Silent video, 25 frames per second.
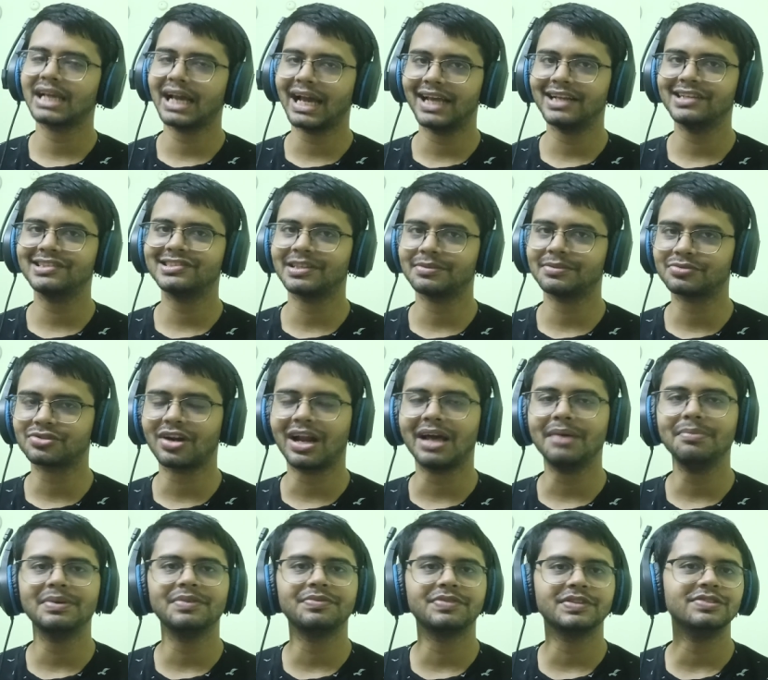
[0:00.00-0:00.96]
and
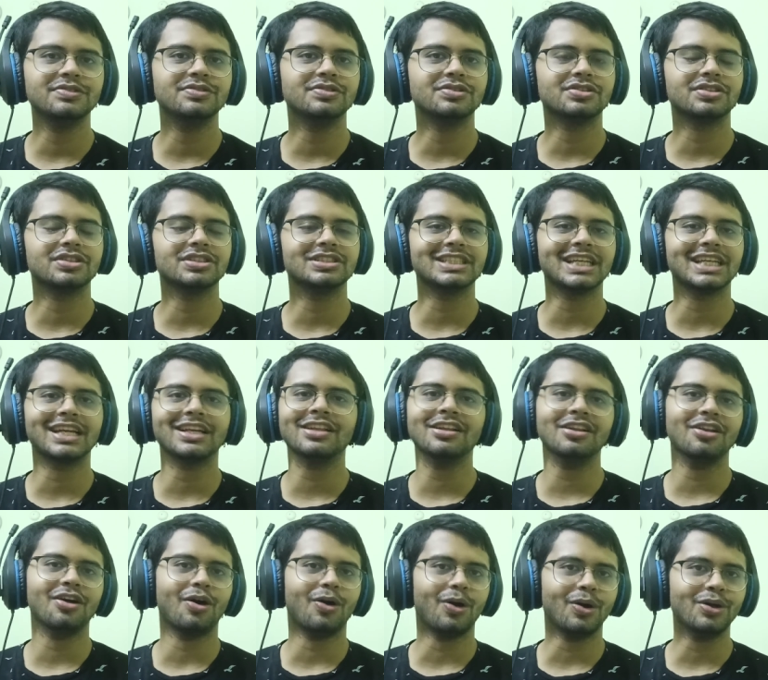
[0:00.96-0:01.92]
subscribe if you're new to the
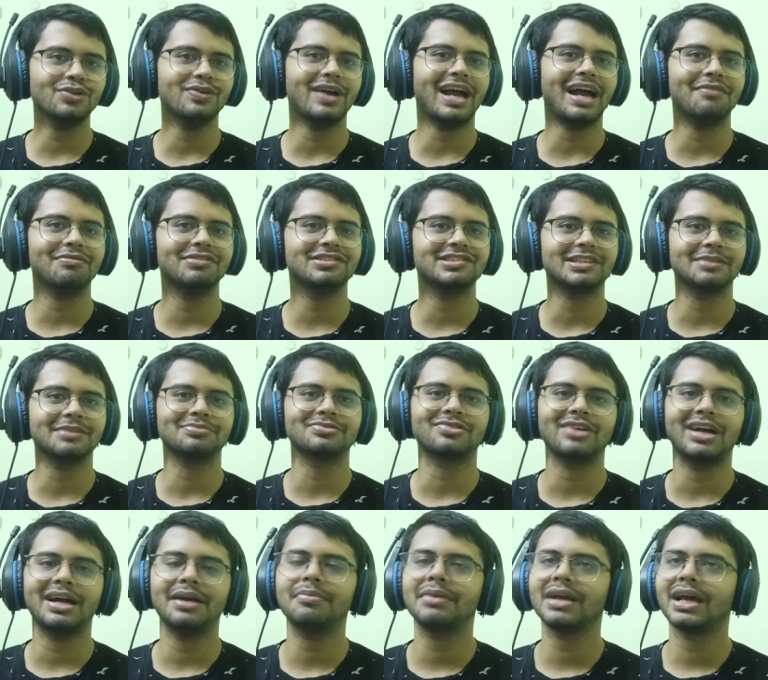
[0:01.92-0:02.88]
channel or you haven't
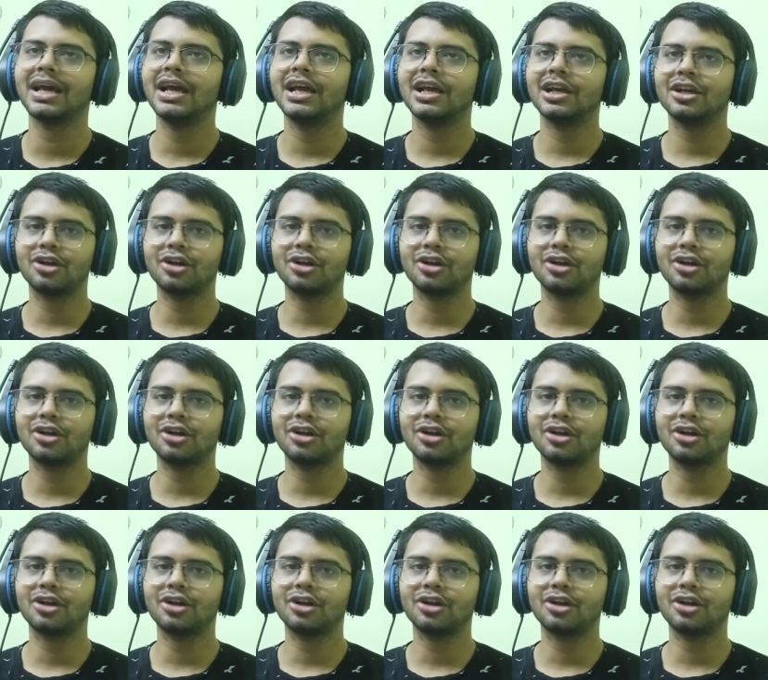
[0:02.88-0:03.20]
subscribed